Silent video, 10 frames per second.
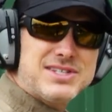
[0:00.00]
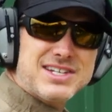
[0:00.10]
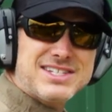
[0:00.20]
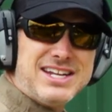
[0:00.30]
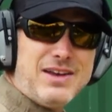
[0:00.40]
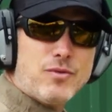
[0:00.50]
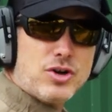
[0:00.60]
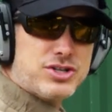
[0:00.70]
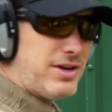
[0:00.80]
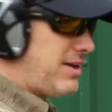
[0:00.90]
16
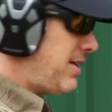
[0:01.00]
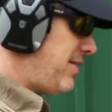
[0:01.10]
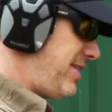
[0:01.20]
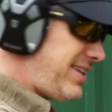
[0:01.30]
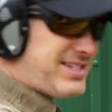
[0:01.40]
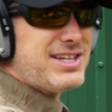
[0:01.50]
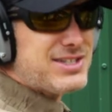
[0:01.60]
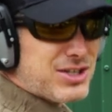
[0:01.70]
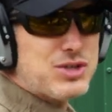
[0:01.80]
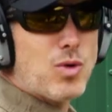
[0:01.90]
version, this
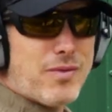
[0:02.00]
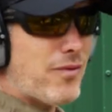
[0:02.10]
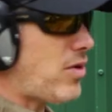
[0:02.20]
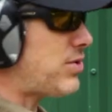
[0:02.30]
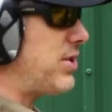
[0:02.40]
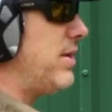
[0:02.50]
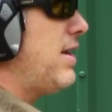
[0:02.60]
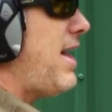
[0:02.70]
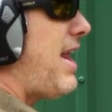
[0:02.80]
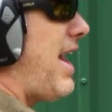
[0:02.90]
is the short version,
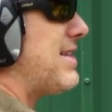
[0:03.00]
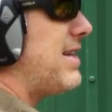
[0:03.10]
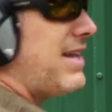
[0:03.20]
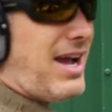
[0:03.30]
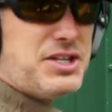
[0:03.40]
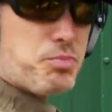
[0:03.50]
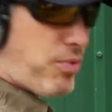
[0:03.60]
and it has a nice